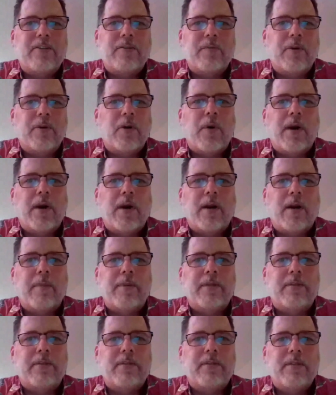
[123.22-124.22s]

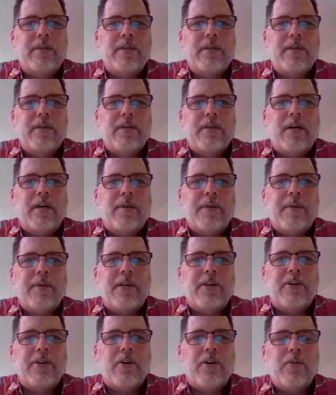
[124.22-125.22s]
requirements
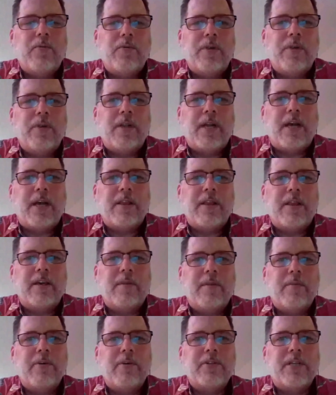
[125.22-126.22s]
and don't really, I think
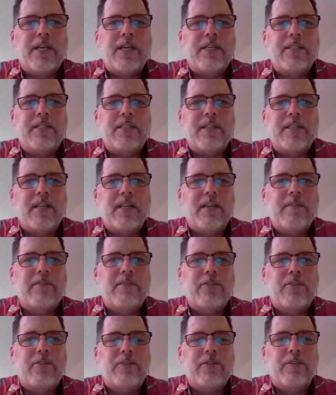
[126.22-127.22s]
in most cases, leave
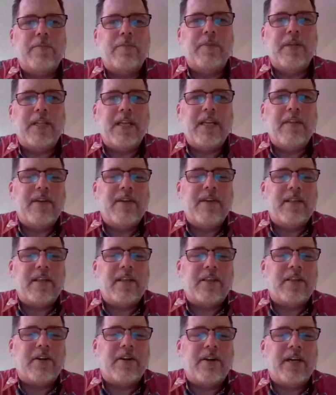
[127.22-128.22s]
students believing
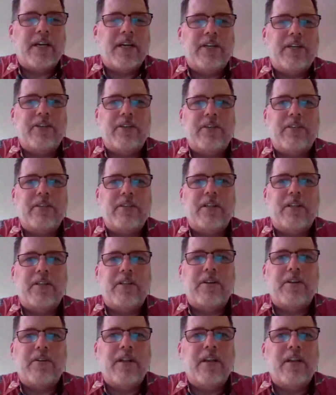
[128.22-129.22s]
that they're agents,
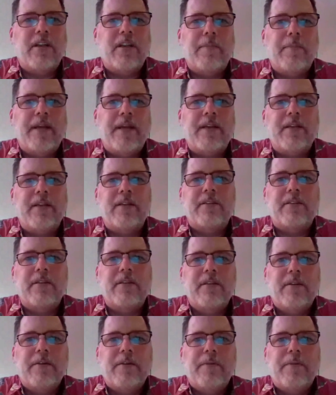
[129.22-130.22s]
that they're independent,
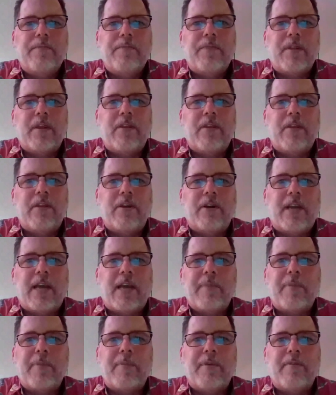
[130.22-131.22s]
and they're
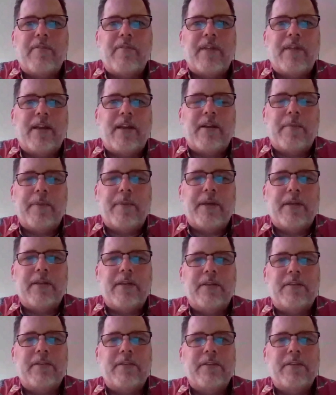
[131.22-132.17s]
capable of that independence.